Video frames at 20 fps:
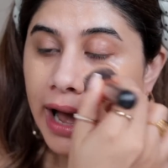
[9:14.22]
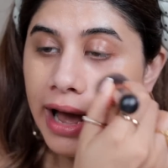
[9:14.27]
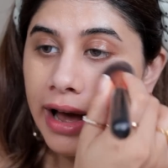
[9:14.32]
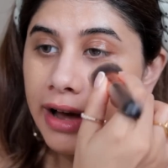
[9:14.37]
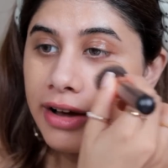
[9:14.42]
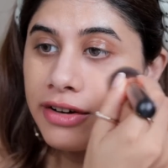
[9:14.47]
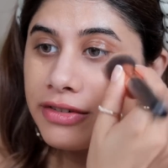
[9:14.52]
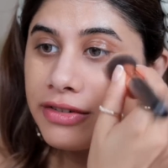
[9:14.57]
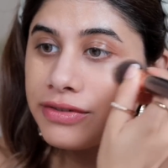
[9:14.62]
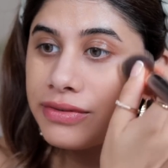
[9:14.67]

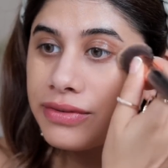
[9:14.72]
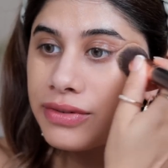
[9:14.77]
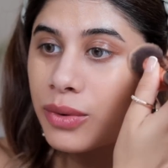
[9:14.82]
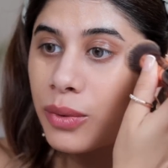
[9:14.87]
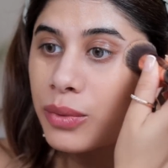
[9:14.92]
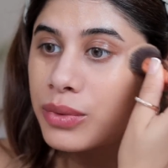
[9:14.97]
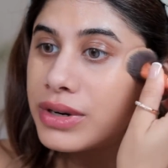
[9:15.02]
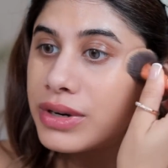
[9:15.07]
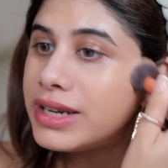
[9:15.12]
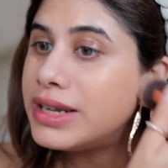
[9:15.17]
have
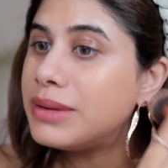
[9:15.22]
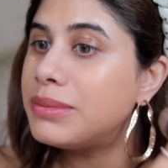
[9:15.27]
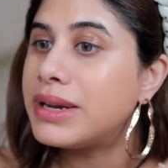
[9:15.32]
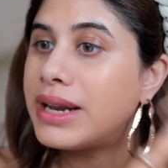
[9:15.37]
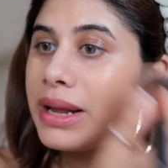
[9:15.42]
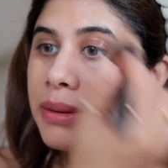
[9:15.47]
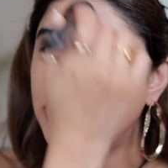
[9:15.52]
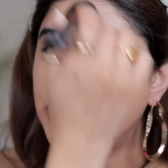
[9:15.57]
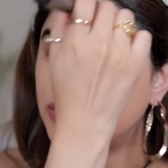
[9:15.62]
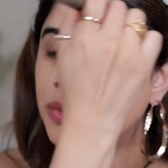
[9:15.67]
only
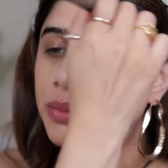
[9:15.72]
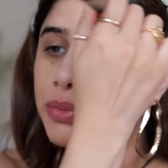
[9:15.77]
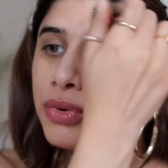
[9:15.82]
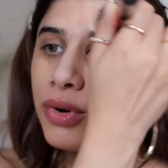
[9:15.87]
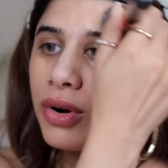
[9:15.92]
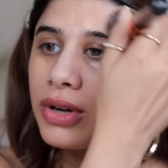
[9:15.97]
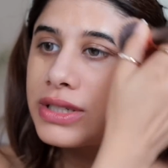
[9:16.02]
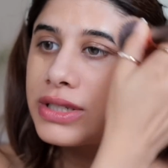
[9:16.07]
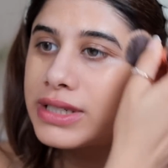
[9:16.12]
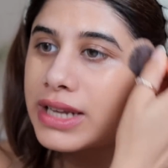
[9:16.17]
been able to
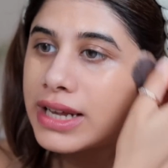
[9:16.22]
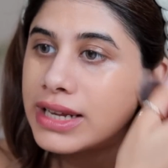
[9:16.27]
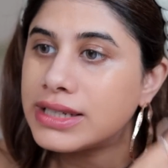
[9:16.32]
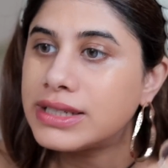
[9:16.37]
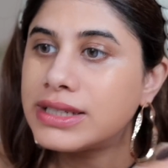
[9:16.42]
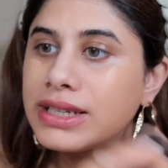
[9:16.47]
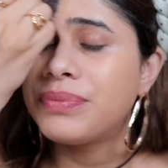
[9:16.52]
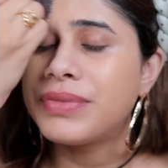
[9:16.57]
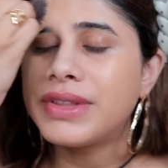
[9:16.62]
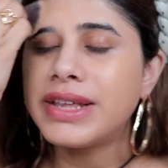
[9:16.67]

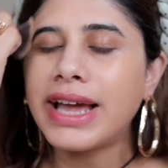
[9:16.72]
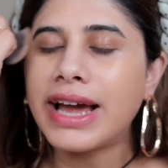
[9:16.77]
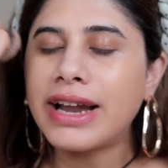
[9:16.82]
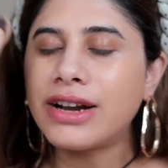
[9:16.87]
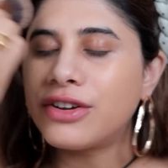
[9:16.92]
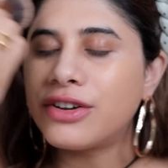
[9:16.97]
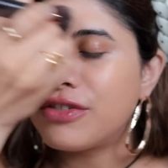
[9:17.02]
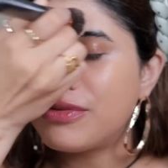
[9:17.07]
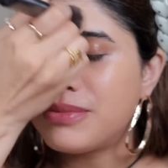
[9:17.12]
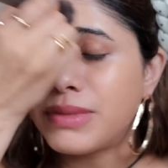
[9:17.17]
process the
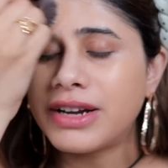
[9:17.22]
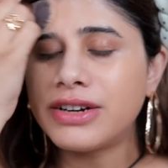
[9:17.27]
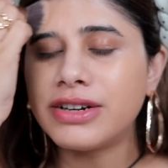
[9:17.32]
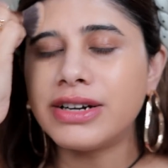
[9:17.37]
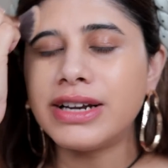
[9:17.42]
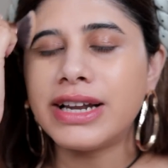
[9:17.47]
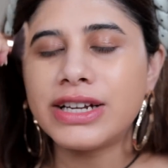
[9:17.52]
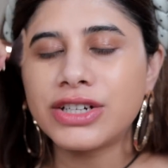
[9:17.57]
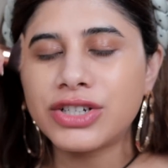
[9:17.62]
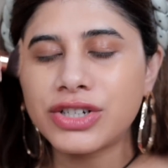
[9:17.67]
end of my
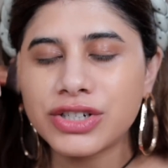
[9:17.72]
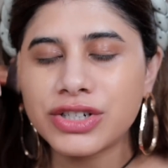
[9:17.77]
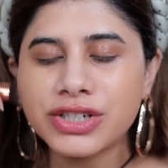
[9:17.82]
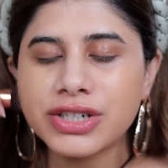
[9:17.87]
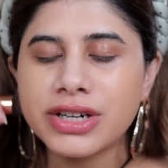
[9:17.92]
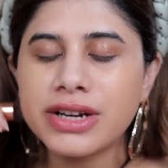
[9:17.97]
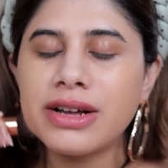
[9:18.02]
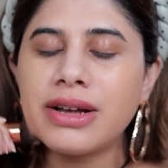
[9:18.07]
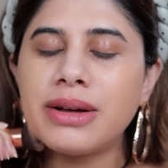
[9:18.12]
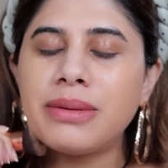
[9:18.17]

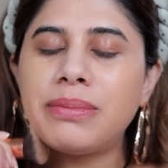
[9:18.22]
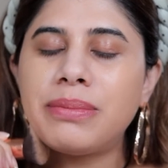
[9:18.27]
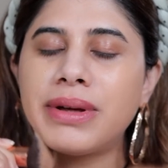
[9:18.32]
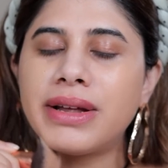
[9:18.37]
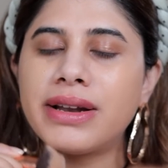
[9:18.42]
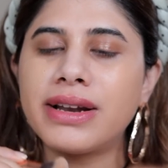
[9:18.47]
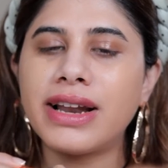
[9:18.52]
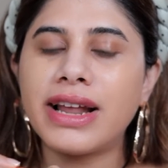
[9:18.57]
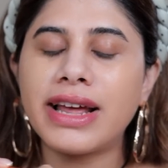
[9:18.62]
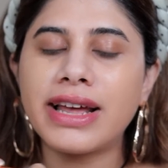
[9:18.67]
relationship,
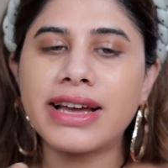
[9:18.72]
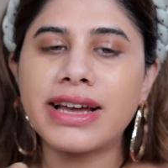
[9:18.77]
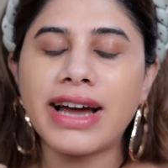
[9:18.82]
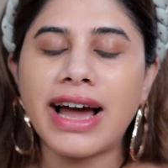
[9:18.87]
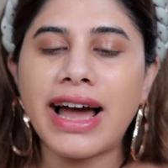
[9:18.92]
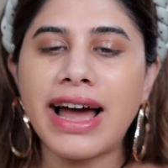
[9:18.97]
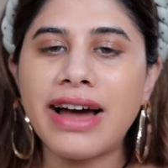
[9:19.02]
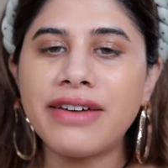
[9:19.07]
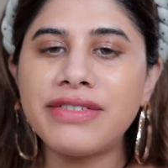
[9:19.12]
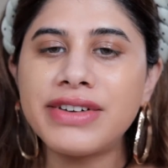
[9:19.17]
and like
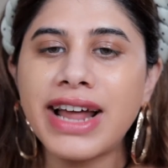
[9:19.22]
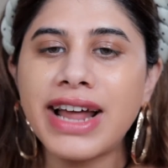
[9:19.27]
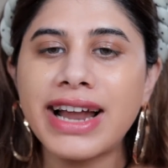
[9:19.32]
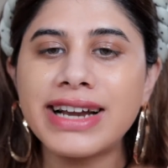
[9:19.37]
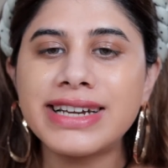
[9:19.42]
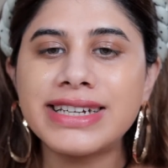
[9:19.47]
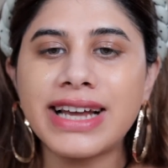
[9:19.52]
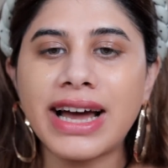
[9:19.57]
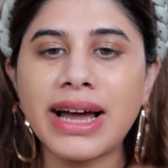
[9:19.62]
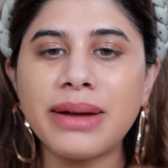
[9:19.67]
I haven't
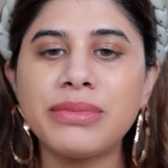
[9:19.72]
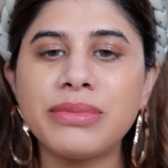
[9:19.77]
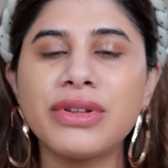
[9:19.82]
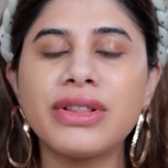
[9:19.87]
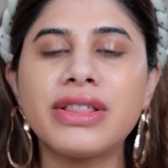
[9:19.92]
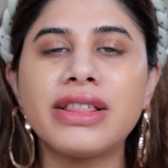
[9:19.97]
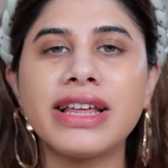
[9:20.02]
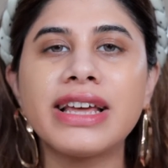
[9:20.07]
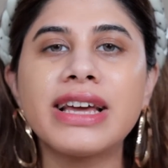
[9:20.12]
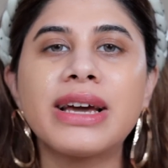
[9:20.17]
had time
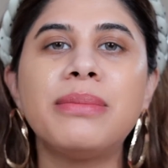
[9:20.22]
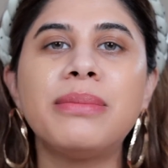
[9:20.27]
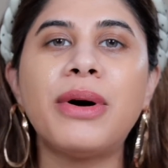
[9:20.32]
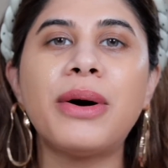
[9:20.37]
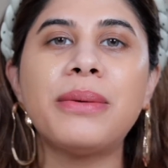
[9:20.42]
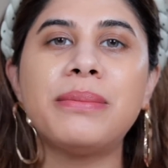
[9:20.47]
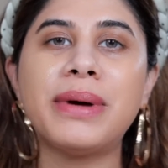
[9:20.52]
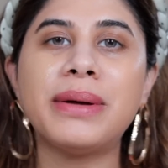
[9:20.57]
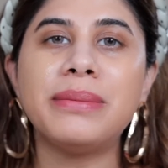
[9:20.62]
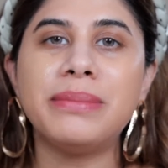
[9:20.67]
to think
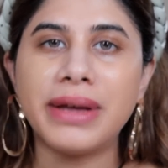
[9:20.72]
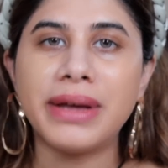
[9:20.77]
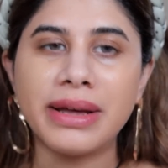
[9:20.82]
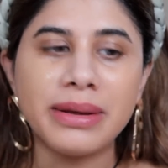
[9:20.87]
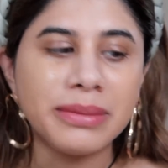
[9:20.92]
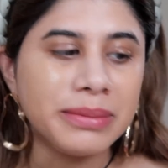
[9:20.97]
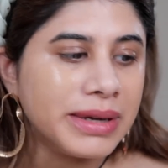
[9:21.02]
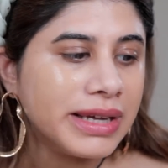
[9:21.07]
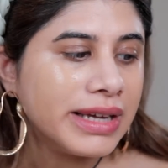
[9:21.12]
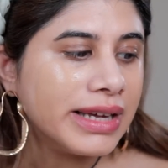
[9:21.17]
about my
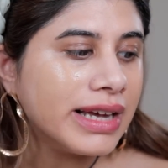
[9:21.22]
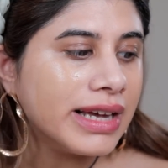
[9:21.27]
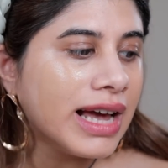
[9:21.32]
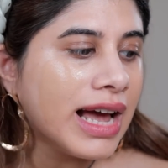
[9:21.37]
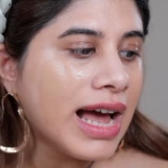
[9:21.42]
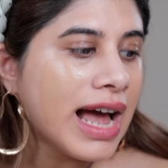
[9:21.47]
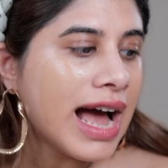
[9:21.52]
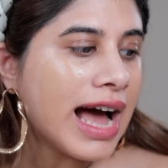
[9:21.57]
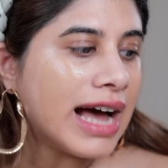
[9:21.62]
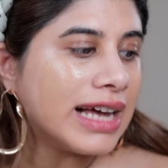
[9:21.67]
baby
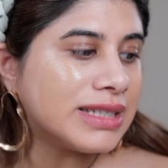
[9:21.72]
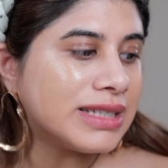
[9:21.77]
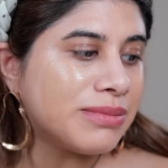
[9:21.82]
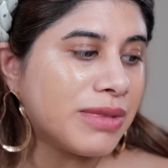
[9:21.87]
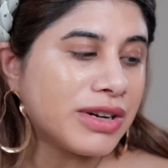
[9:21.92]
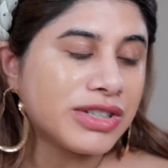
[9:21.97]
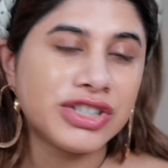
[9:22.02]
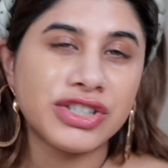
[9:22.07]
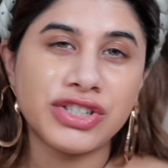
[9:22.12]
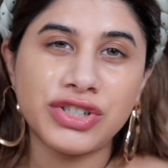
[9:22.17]
as
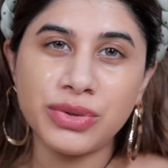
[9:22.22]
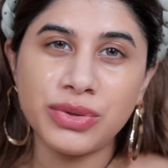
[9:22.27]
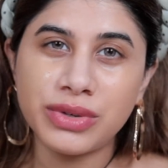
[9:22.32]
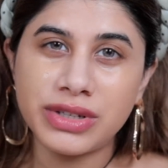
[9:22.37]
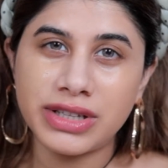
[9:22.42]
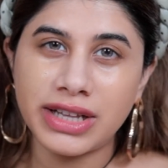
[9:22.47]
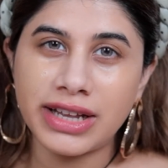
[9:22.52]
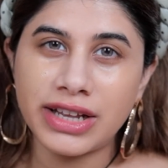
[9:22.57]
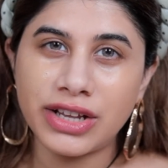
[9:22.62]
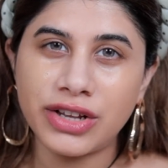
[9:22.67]
much as
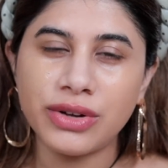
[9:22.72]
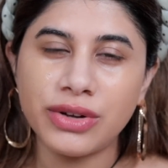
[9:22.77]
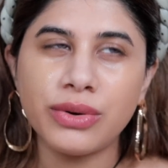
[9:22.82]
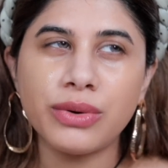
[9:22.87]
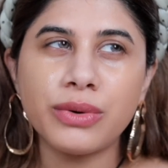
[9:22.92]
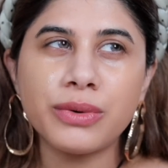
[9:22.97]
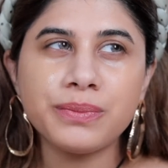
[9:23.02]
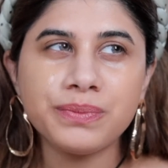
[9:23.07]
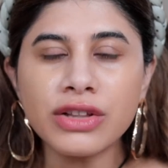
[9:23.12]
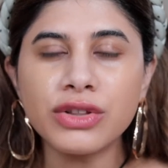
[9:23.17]
you'd think, you
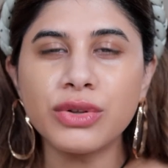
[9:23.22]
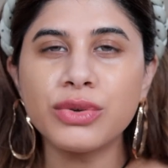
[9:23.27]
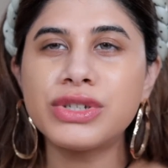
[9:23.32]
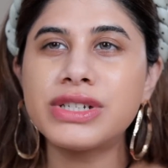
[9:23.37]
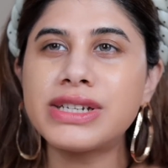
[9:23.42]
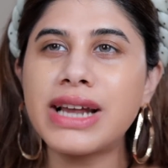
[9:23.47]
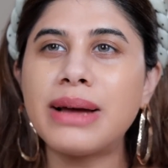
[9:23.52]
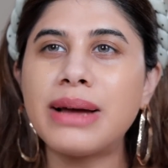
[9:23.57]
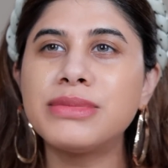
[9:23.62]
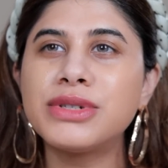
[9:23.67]
know,
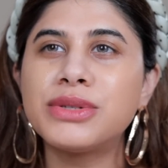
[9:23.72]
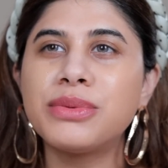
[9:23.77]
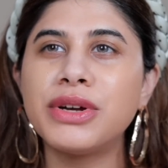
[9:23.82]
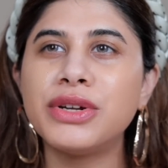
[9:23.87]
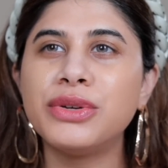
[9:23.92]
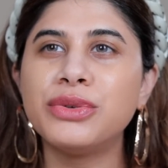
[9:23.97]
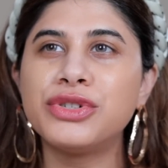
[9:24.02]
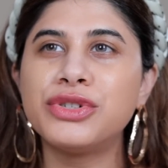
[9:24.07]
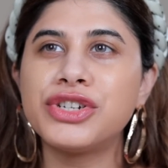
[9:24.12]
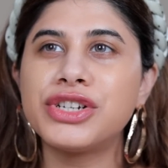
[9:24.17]
those times
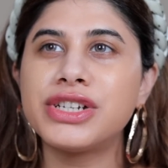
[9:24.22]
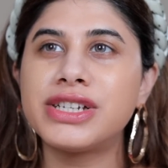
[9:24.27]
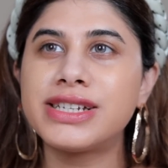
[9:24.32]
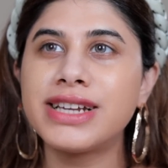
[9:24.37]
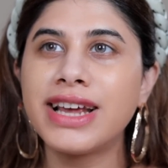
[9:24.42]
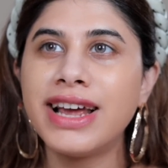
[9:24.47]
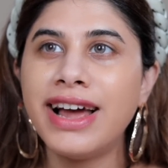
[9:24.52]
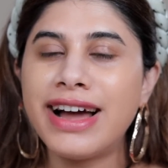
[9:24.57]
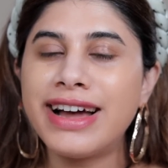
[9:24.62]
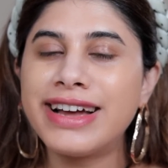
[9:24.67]
where you
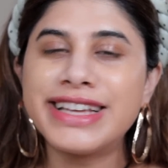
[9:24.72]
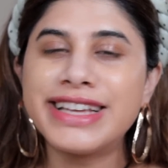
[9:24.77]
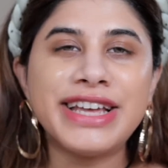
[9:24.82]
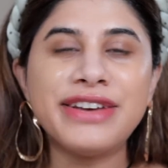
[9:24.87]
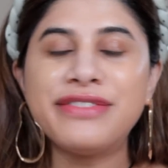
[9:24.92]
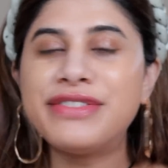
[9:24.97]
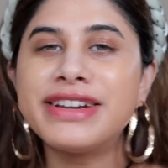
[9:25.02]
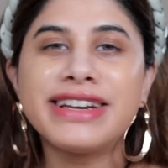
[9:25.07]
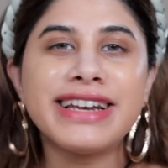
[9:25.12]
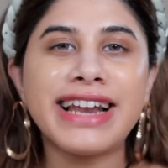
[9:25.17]
just
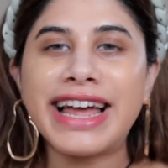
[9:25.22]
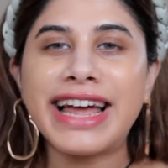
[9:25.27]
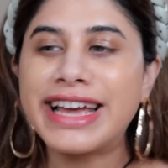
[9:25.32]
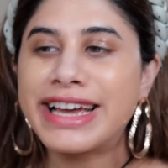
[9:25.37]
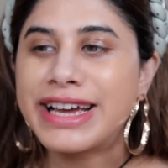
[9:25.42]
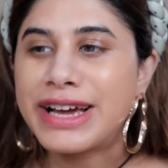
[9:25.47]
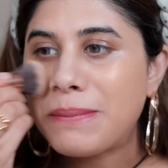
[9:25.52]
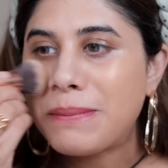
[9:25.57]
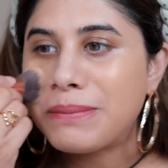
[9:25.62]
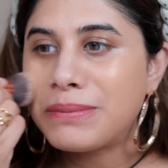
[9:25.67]
given
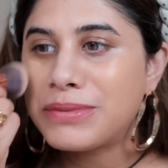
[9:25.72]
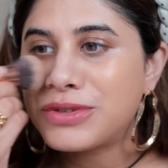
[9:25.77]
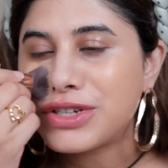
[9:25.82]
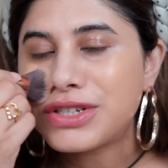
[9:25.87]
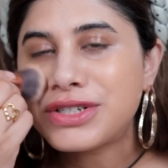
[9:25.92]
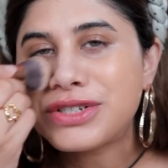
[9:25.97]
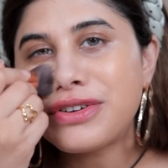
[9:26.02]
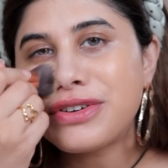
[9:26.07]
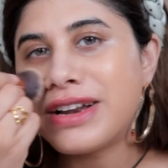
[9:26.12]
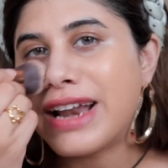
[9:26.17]
like
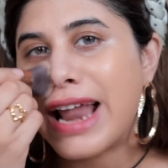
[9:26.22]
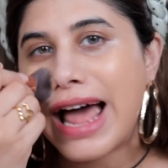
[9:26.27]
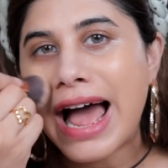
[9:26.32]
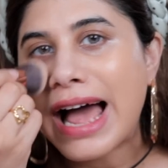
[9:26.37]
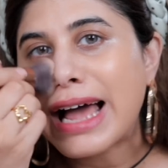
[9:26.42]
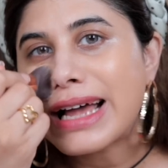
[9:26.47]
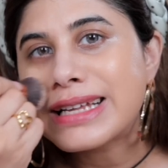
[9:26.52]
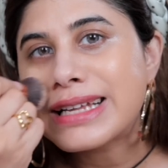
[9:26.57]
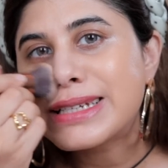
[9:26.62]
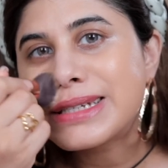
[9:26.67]
just
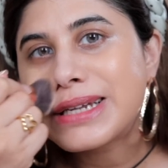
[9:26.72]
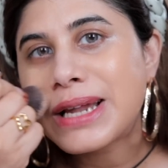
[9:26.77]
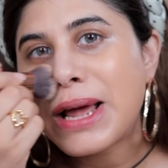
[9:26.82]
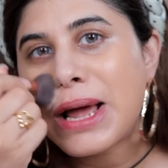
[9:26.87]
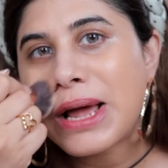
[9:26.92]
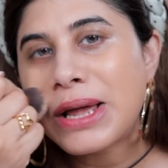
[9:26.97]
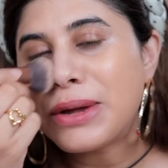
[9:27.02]
relaxed,